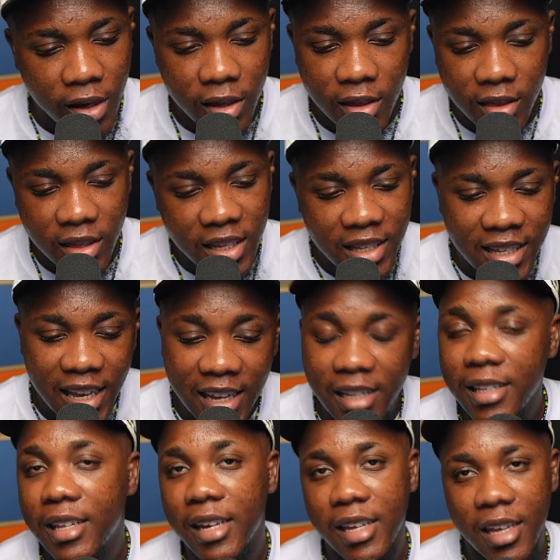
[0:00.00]
this
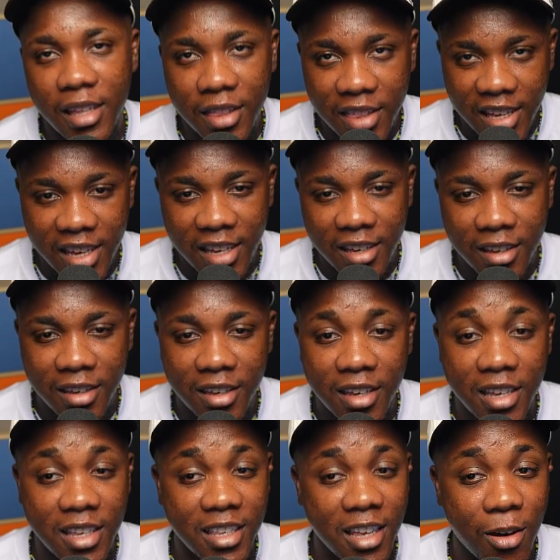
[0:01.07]
entire thing
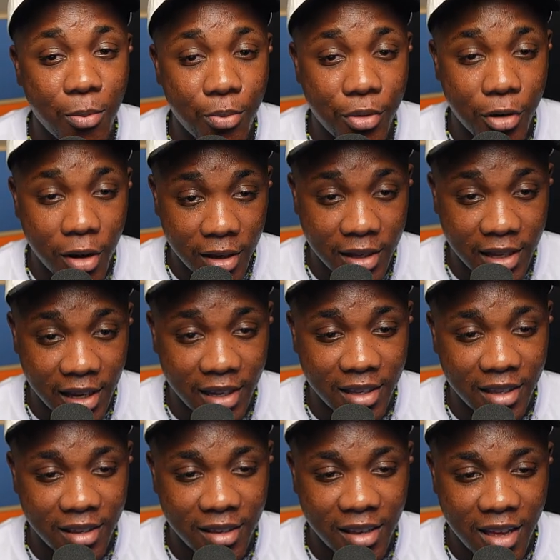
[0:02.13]
is a
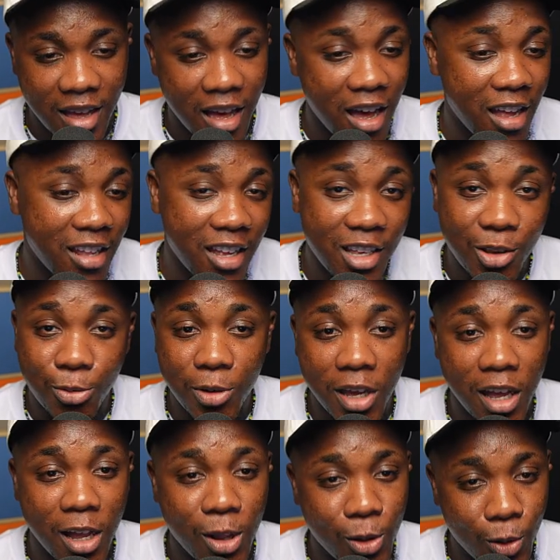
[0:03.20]
process. And as we
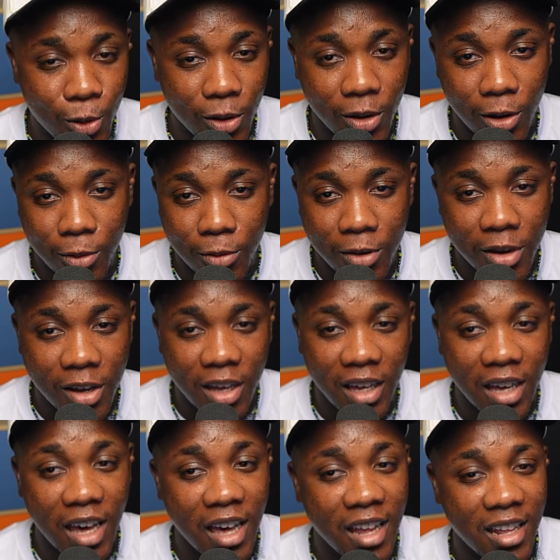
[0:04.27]
all know now,
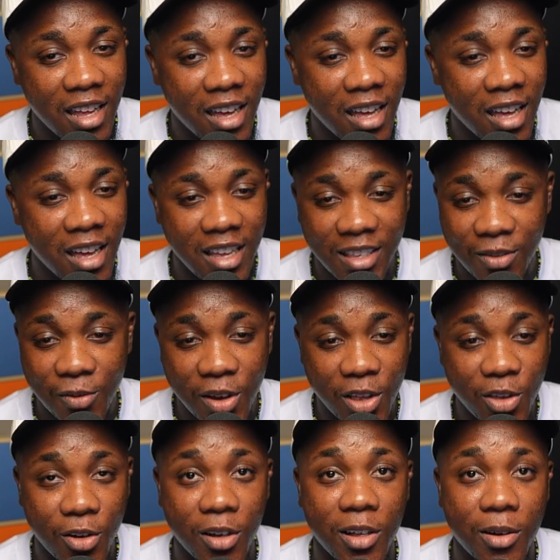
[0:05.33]
Guyana has
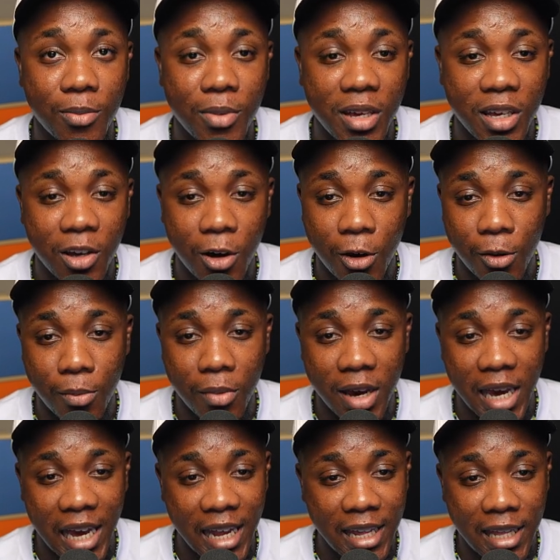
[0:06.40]
eventually become
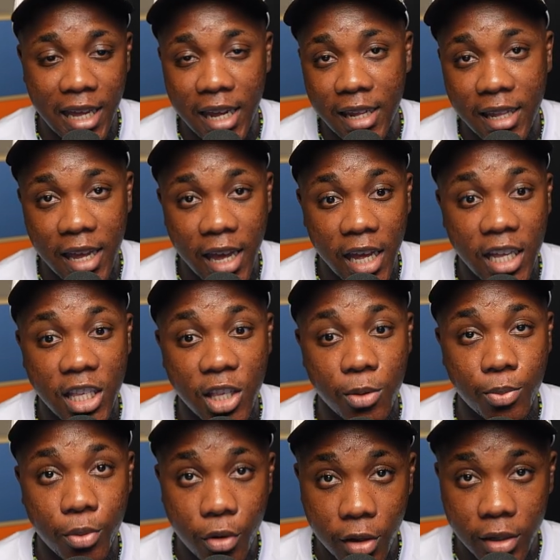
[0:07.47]
a net
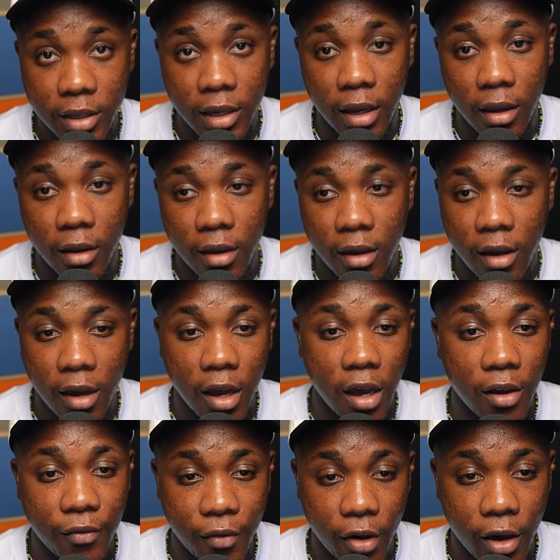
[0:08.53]
exporter
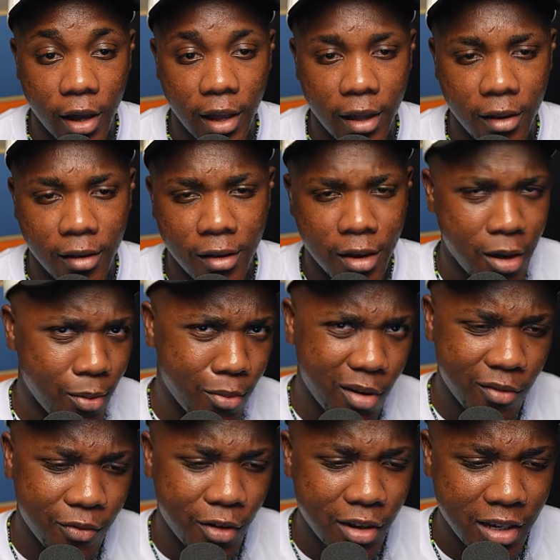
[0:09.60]
of oil.
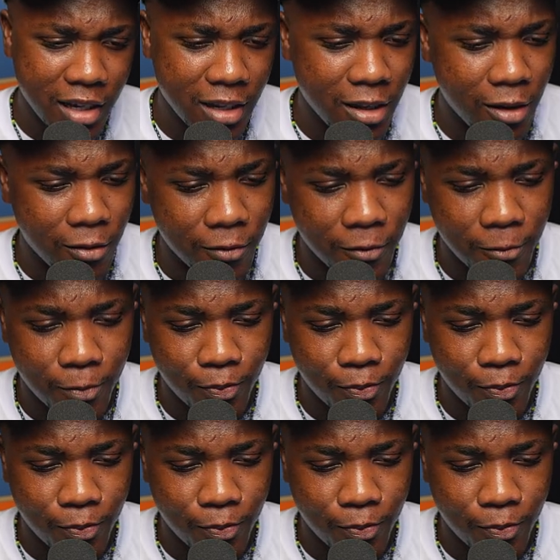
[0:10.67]
But funny enough,